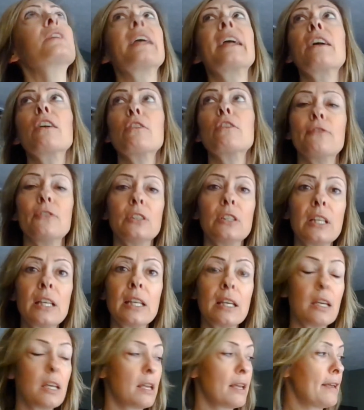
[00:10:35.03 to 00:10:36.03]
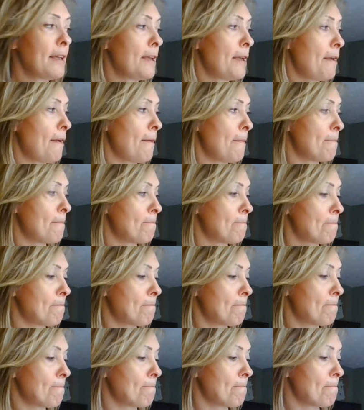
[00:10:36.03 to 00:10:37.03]
carefully.
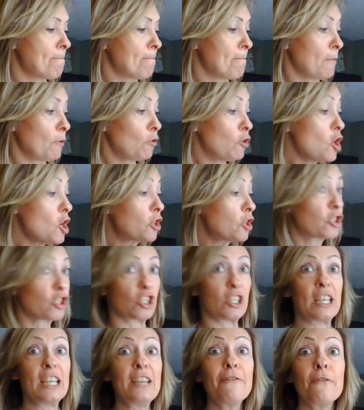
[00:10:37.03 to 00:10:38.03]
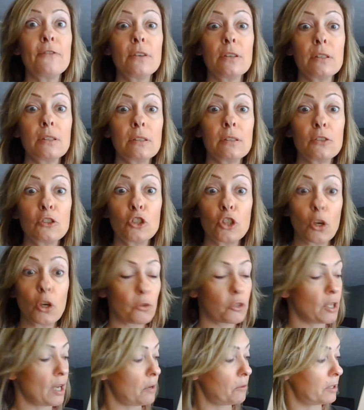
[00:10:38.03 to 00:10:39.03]
"Look, Chief," Joe
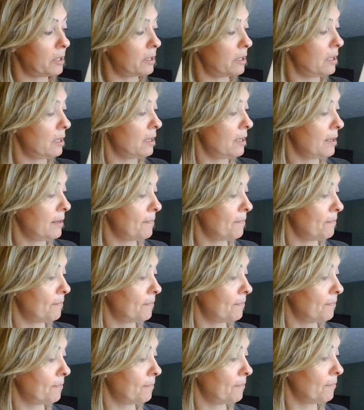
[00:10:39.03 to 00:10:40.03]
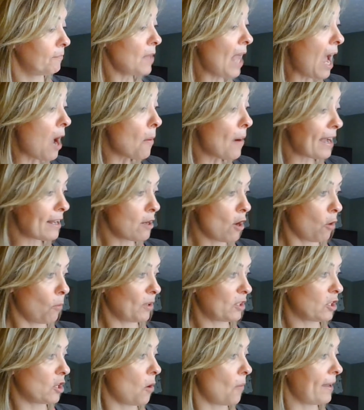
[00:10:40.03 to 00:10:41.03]
shouted. "Now I know
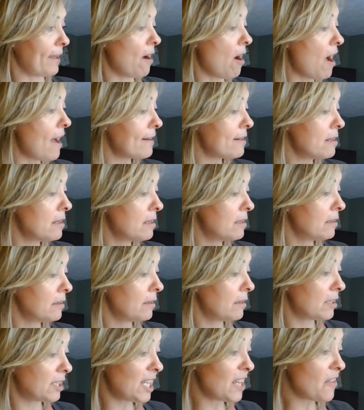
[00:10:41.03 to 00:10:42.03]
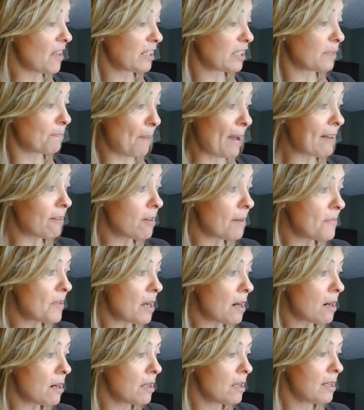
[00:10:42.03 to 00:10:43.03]
what's going on. See that spider up
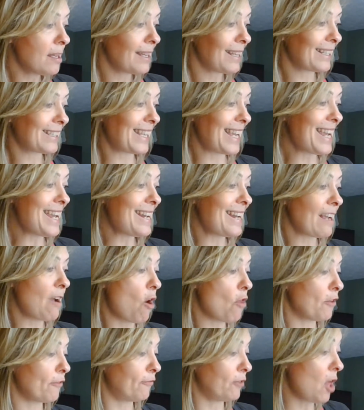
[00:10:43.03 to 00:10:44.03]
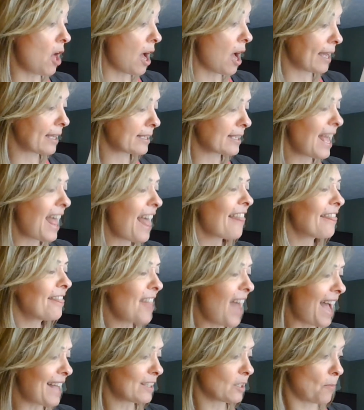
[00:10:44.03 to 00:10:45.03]
there? It's eating all the flies.
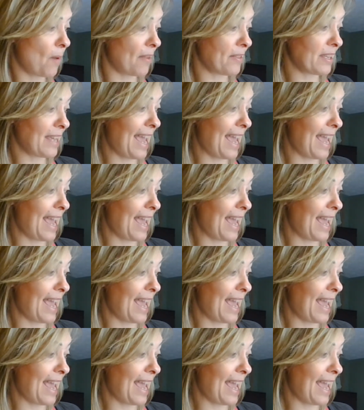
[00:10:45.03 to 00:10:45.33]
That's why the